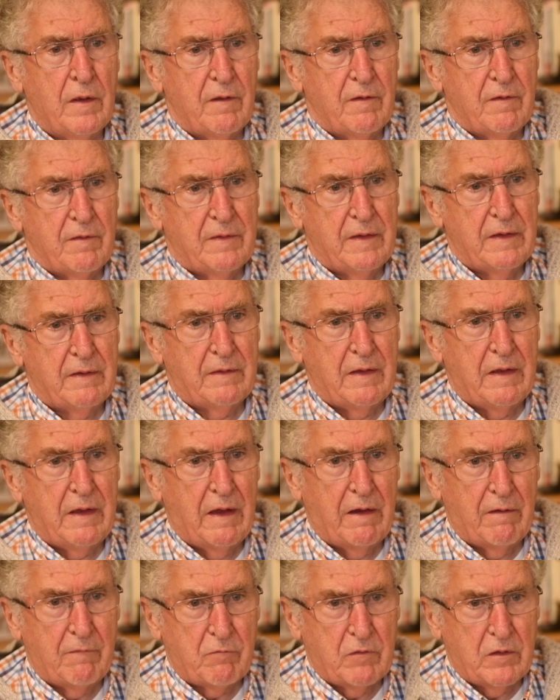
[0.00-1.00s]

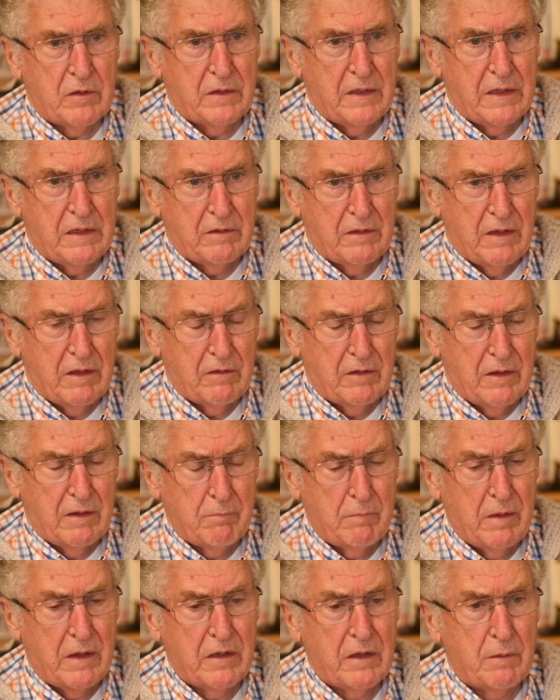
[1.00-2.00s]
they
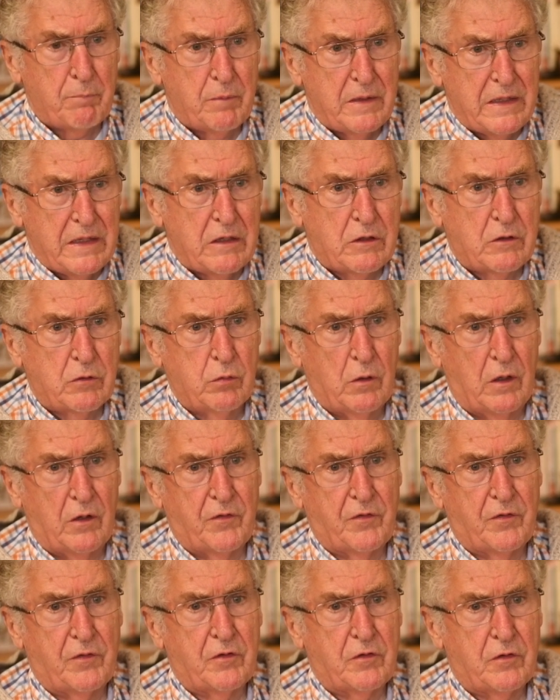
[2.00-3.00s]
made a plea to
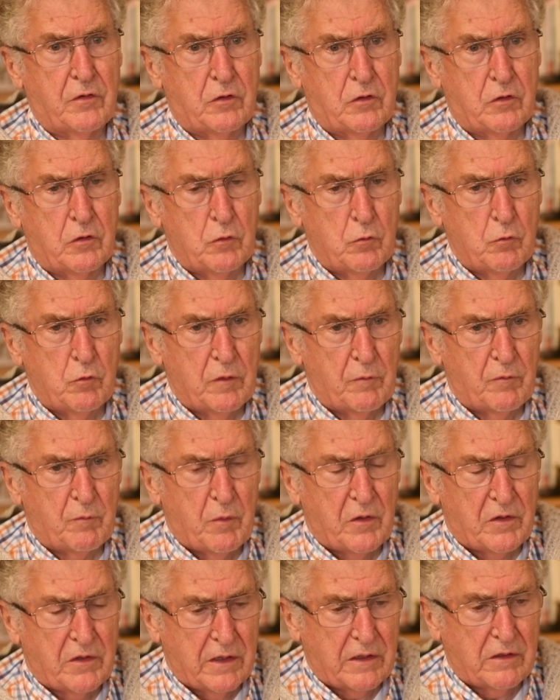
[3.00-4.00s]
us to
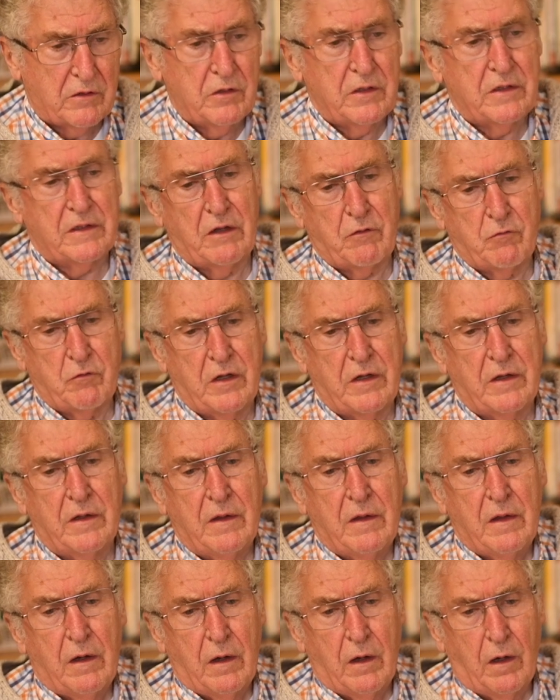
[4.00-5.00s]
particularly get rid
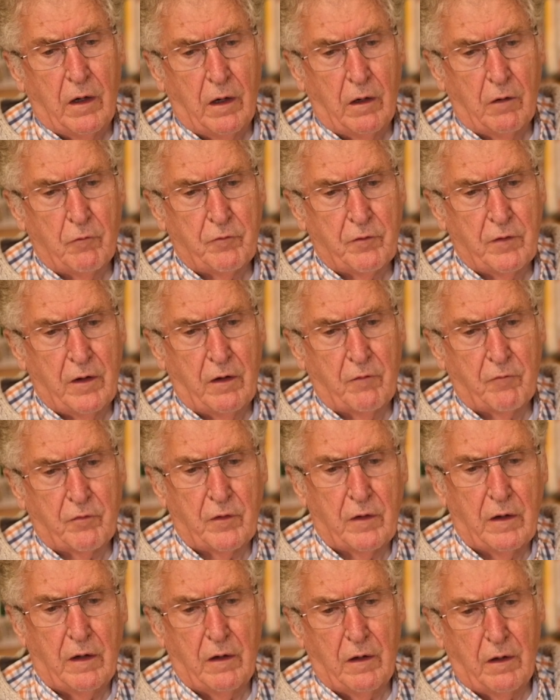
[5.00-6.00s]
of
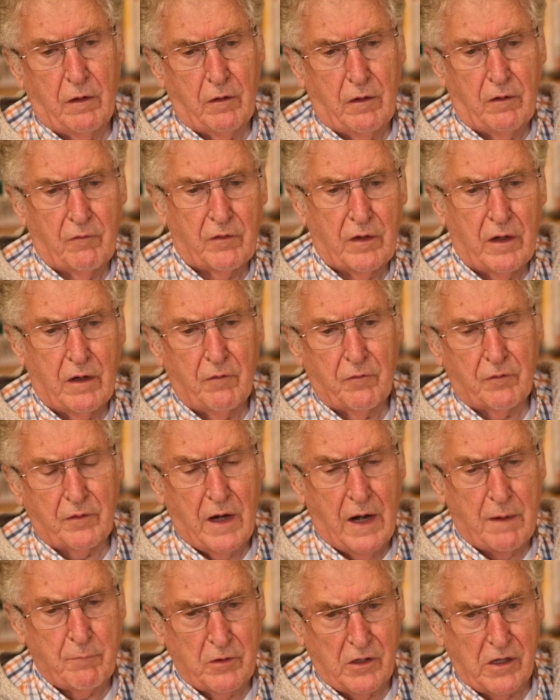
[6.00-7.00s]

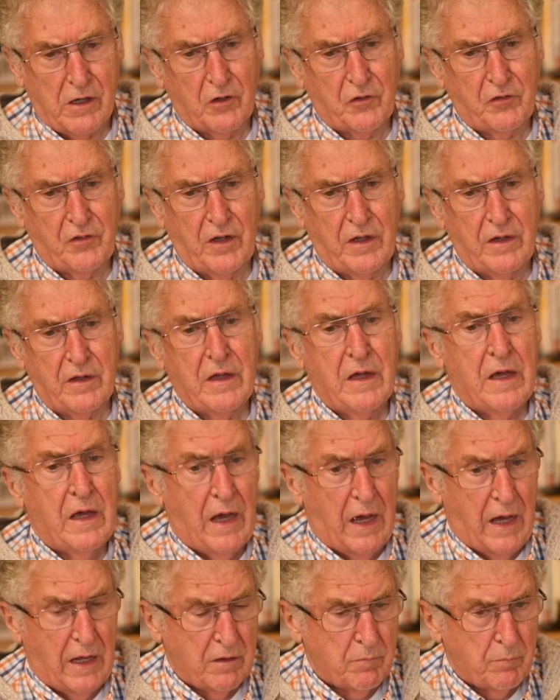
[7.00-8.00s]
carbon dioxide
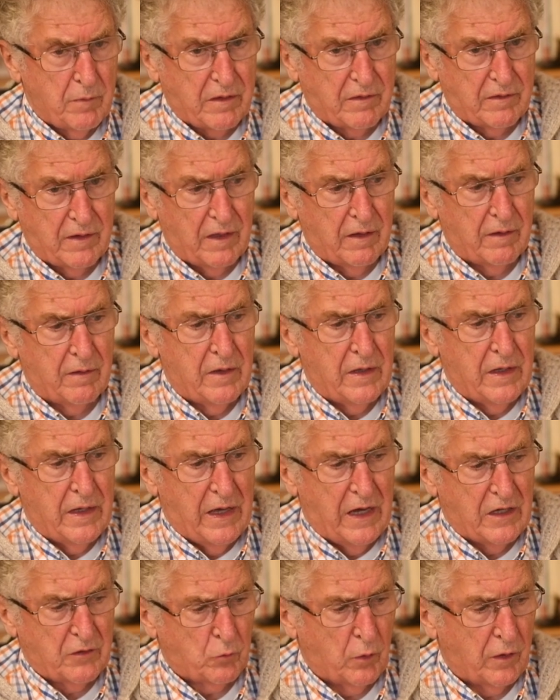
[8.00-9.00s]
and methane
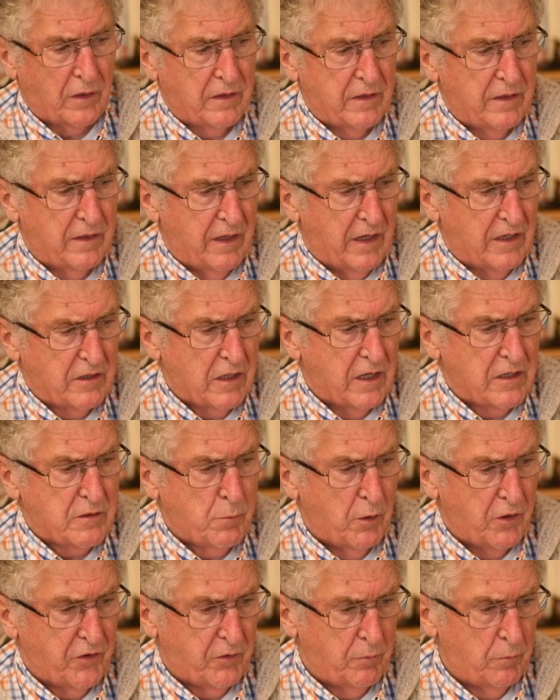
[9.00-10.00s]
as quickly as
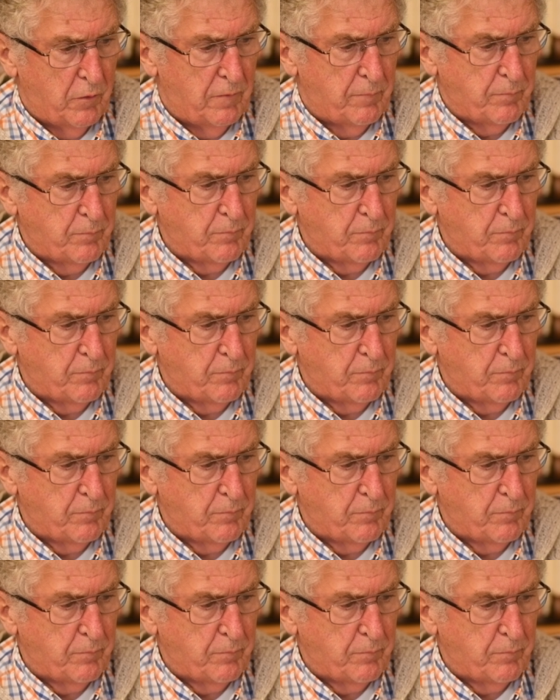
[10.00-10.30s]
possible.